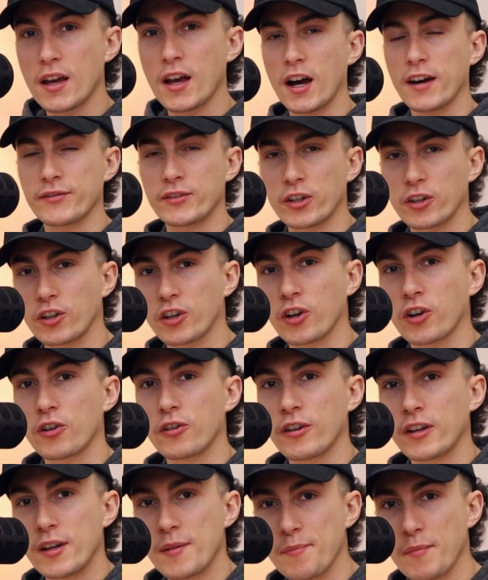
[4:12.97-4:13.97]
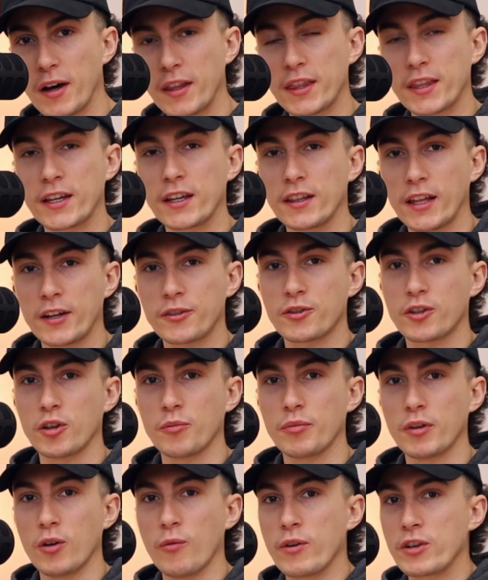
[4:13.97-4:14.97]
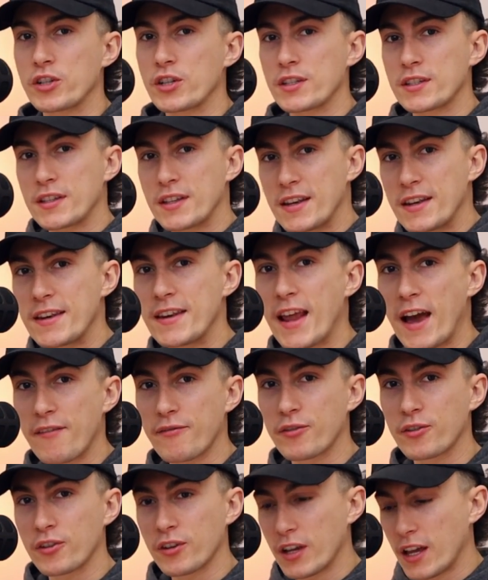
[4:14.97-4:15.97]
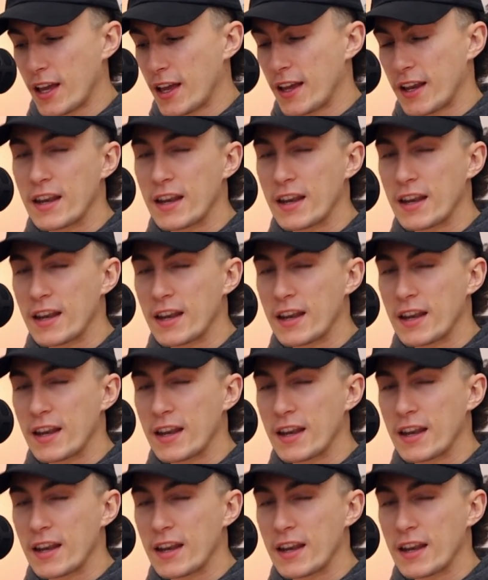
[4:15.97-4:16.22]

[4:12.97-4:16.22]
of their current monthly electrical bill, which is never,